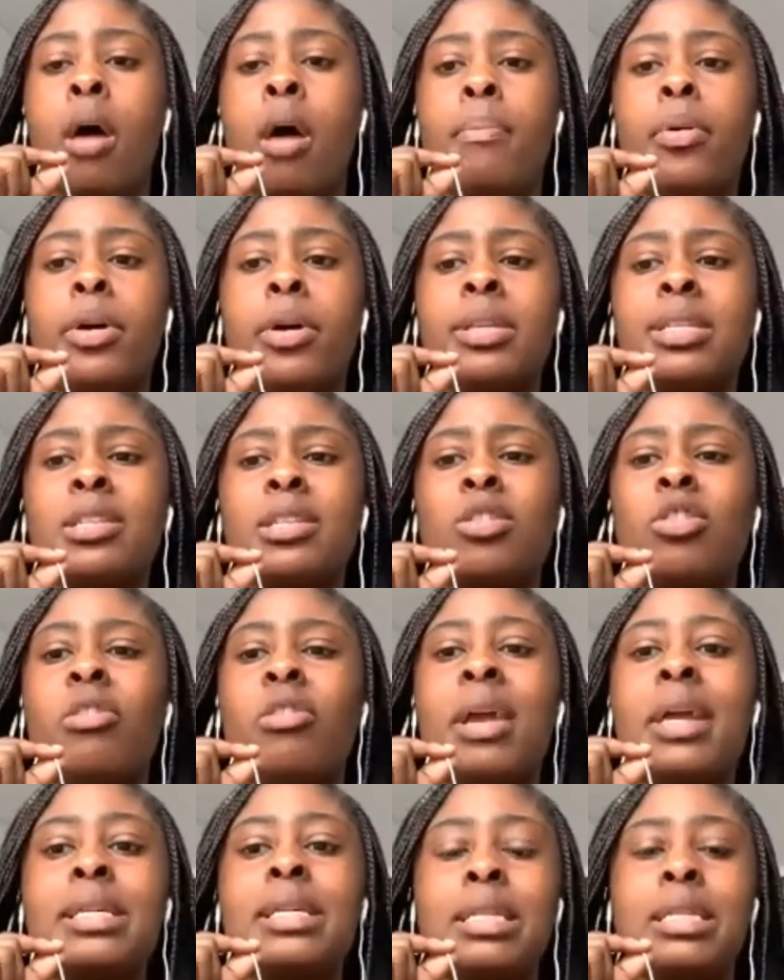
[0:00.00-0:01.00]
because it's
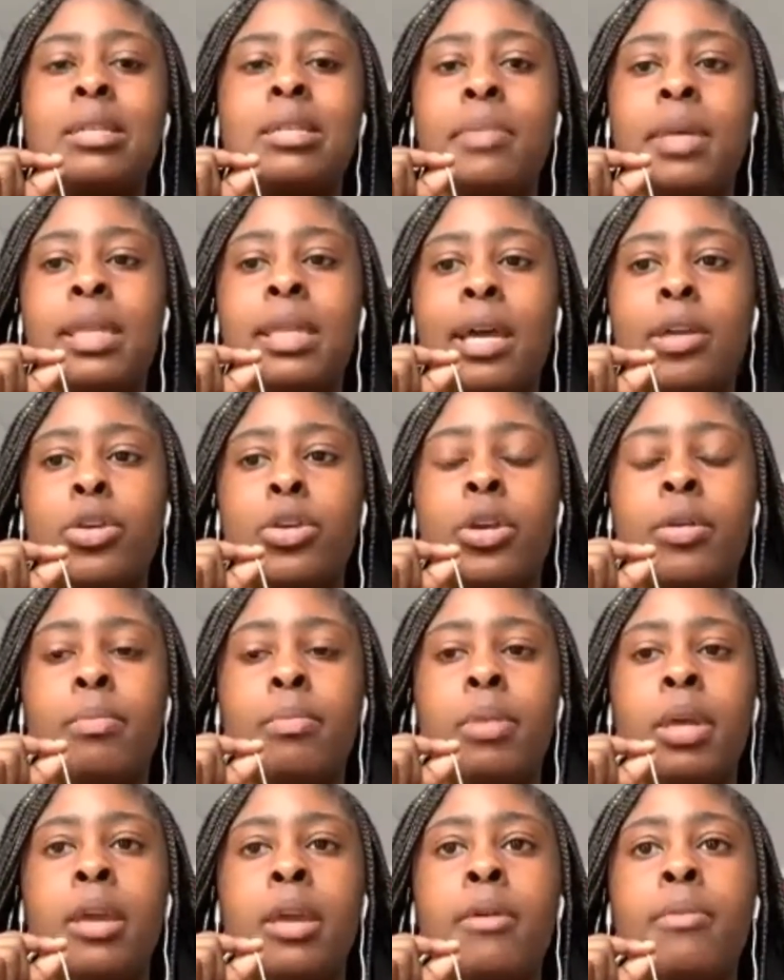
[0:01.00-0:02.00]
crazy to me that you can
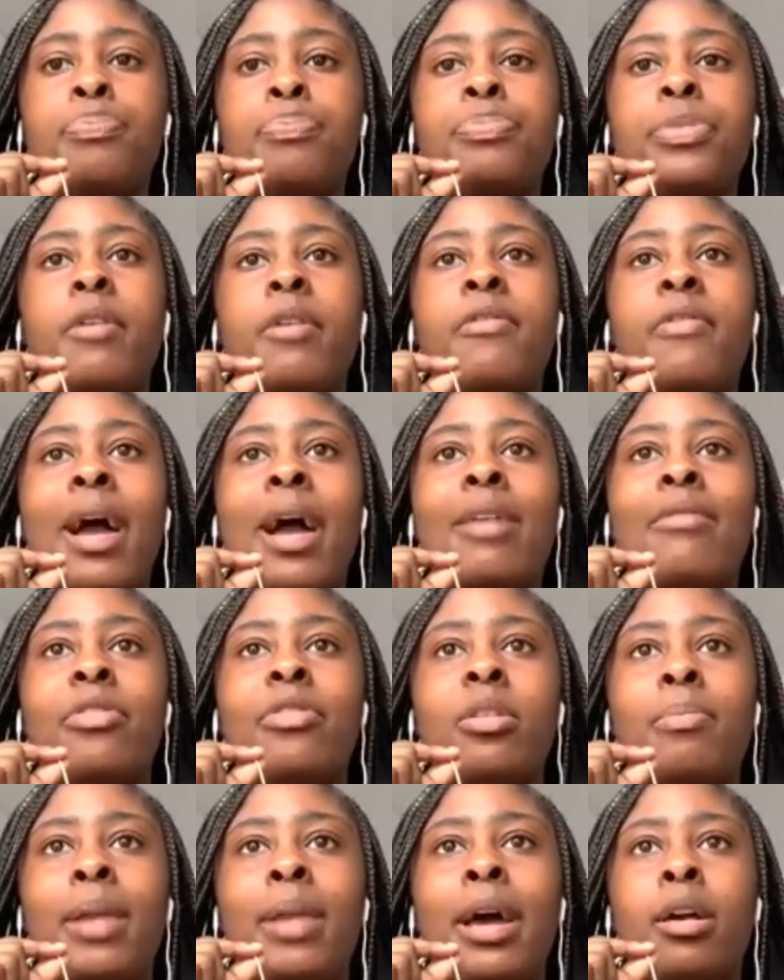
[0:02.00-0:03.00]
be fighting for
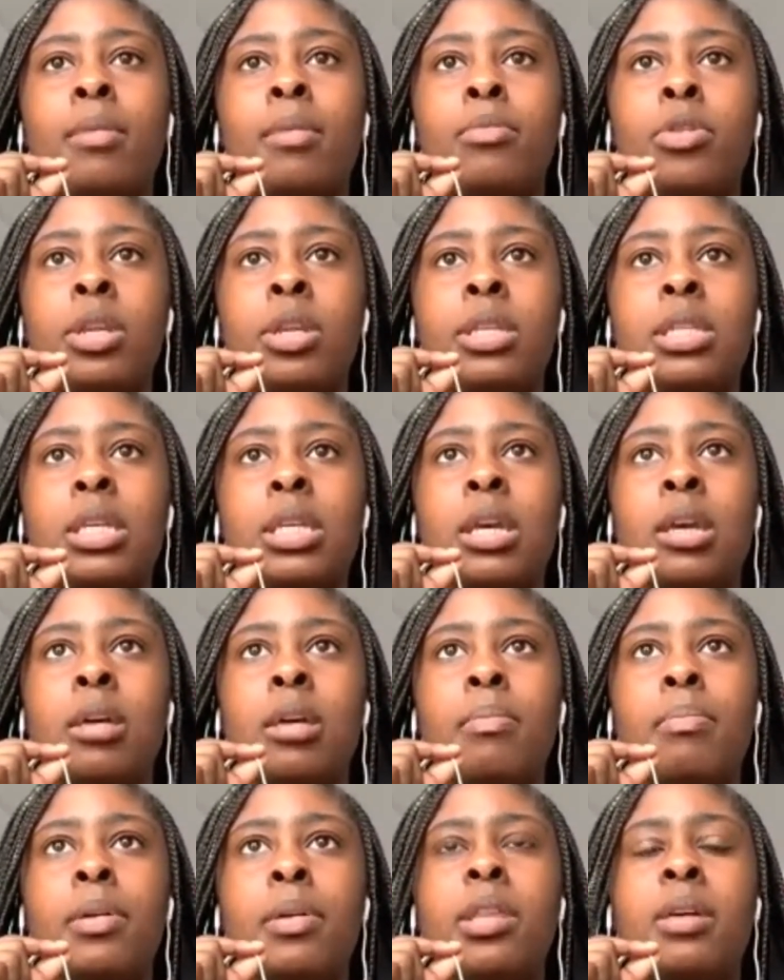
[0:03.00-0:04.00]
the Black
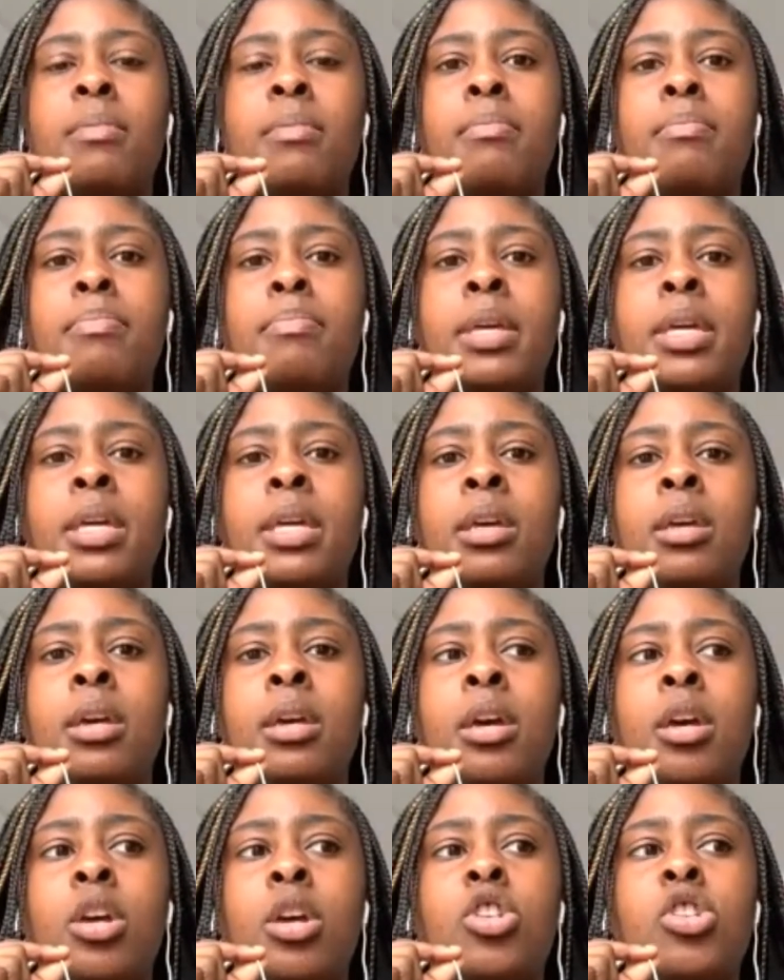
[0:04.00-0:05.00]
community but then be
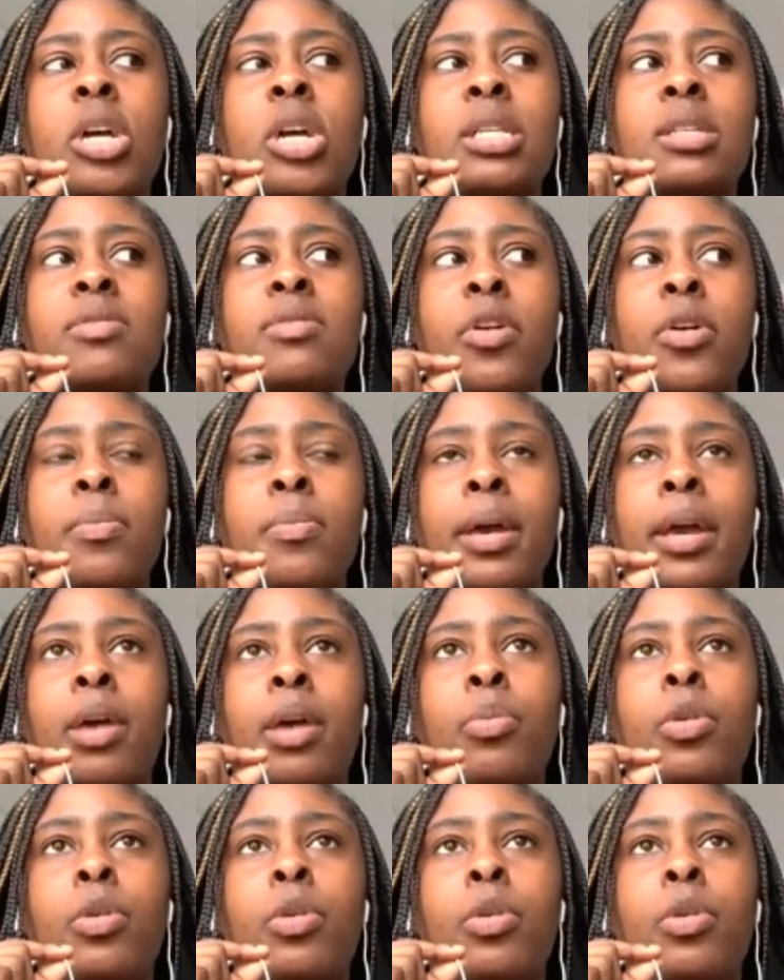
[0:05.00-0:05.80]
transphobic,